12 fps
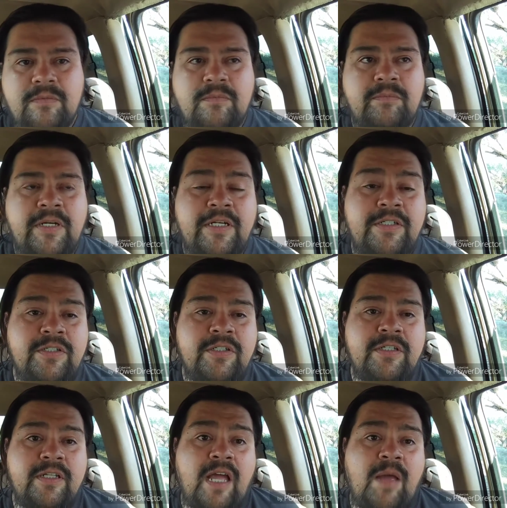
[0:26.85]
making sure
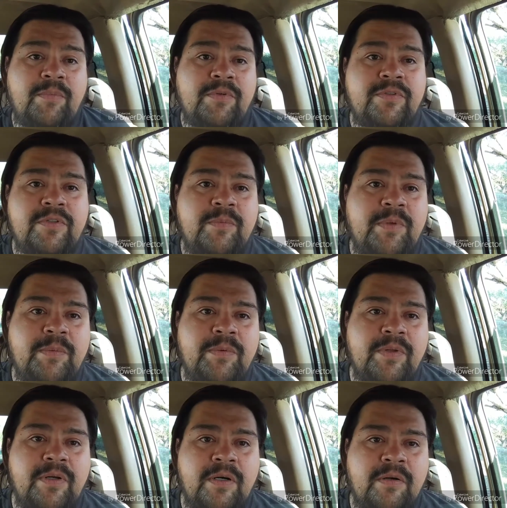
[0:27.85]
nothing happens to the people
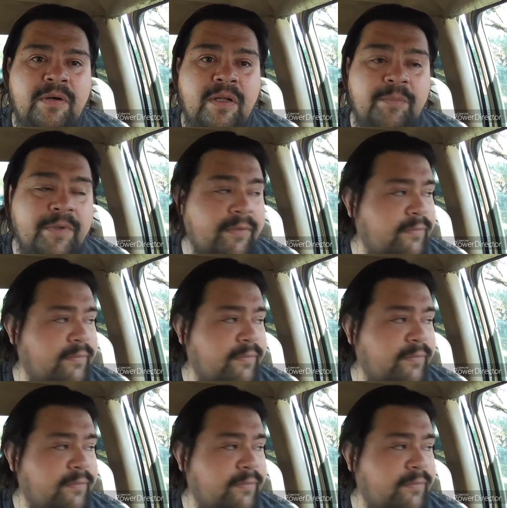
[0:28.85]
that are around me.